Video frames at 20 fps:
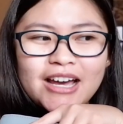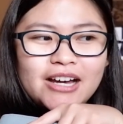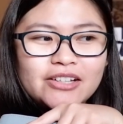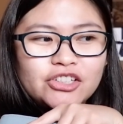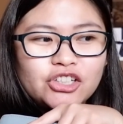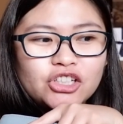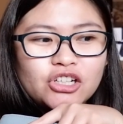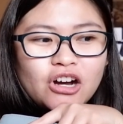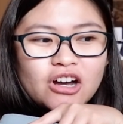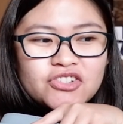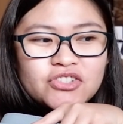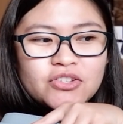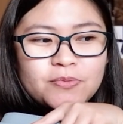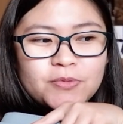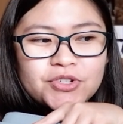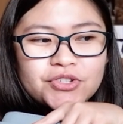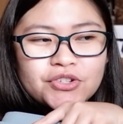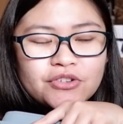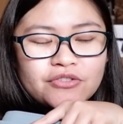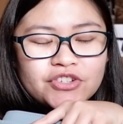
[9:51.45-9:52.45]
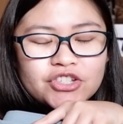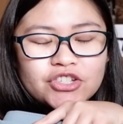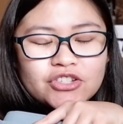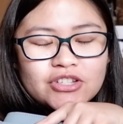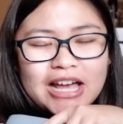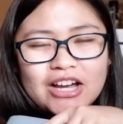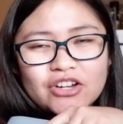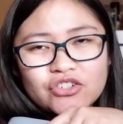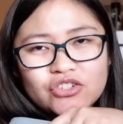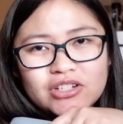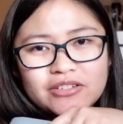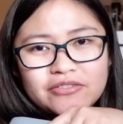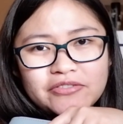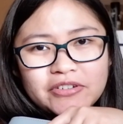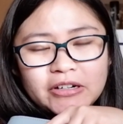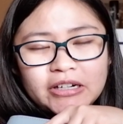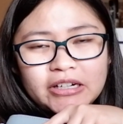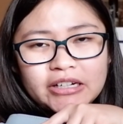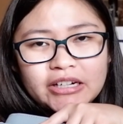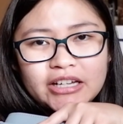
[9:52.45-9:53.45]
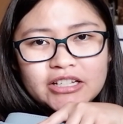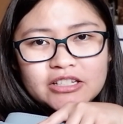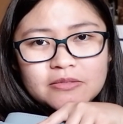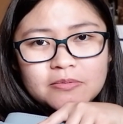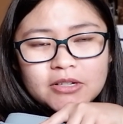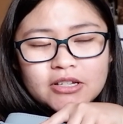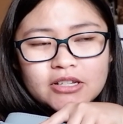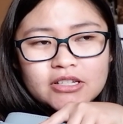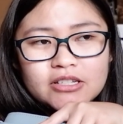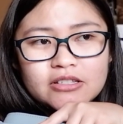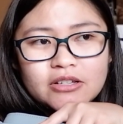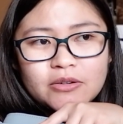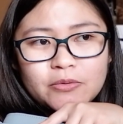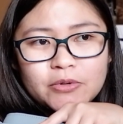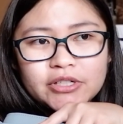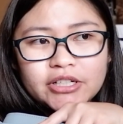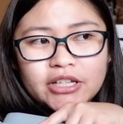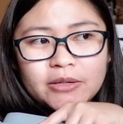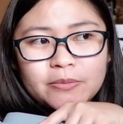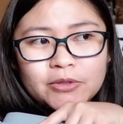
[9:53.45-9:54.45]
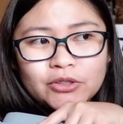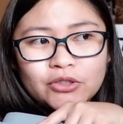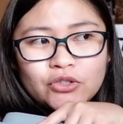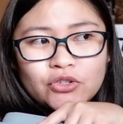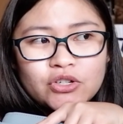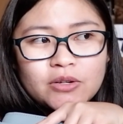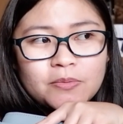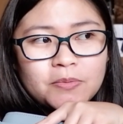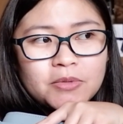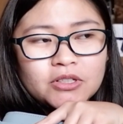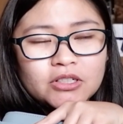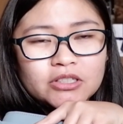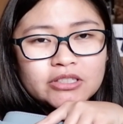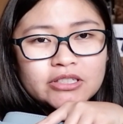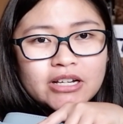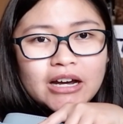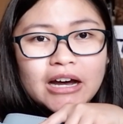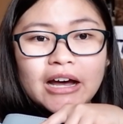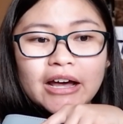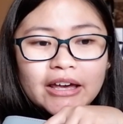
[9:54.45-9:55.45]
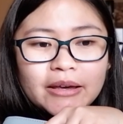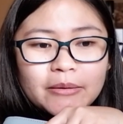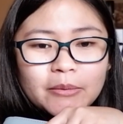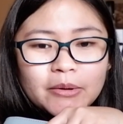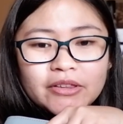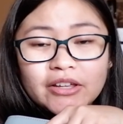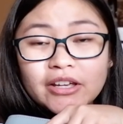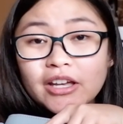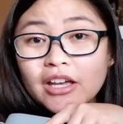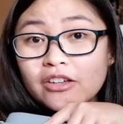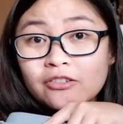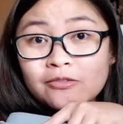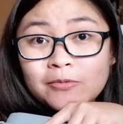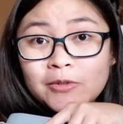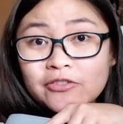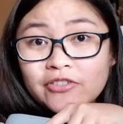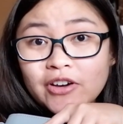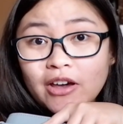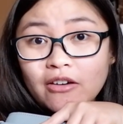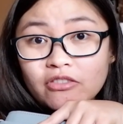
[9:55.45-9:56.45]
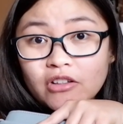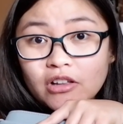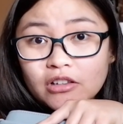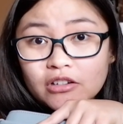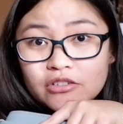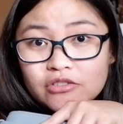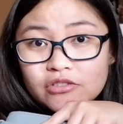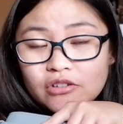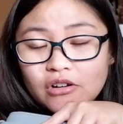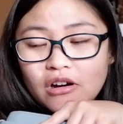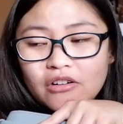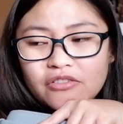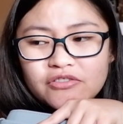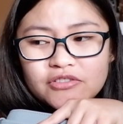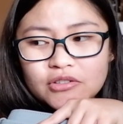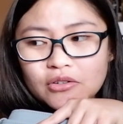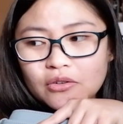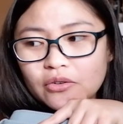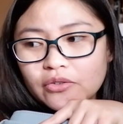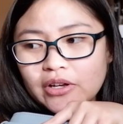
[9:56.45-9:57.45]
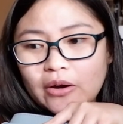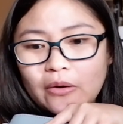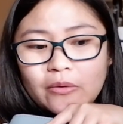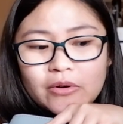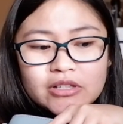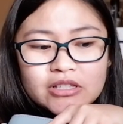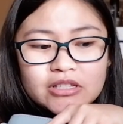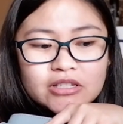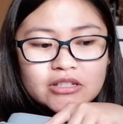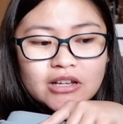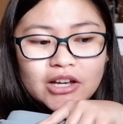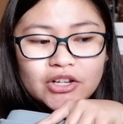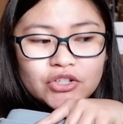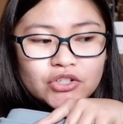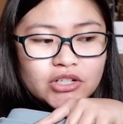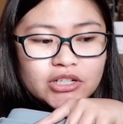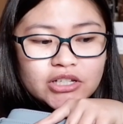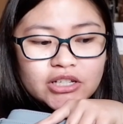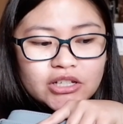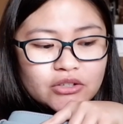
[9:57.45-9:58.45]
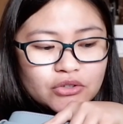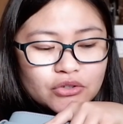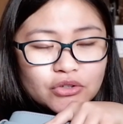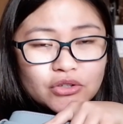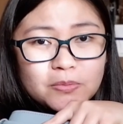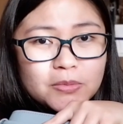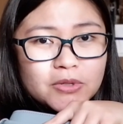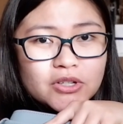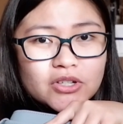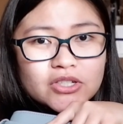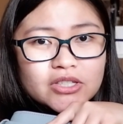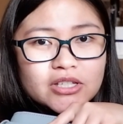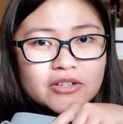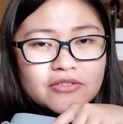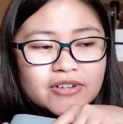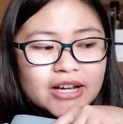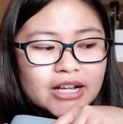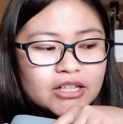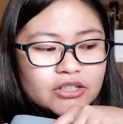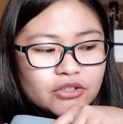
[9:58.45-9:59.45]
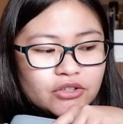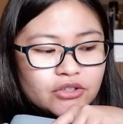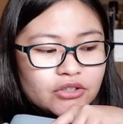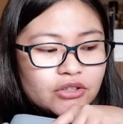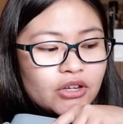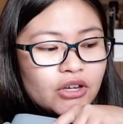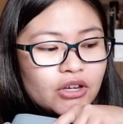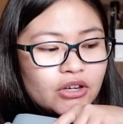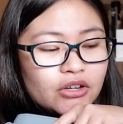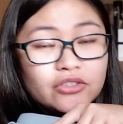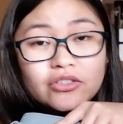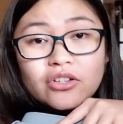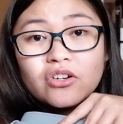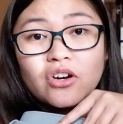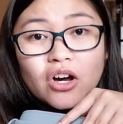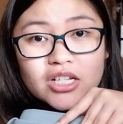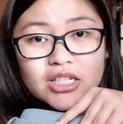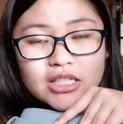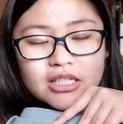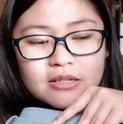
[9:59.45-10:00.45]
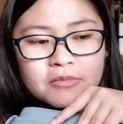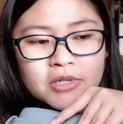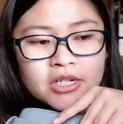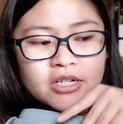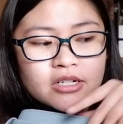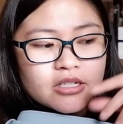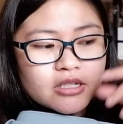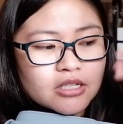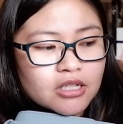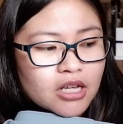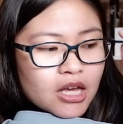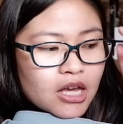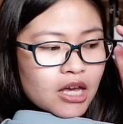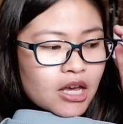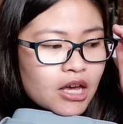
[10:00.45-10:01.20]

Their customer service is actually very nice because they weren't able to ship it on time, and they gave me $5 off, so that one's actually good because they value the customers.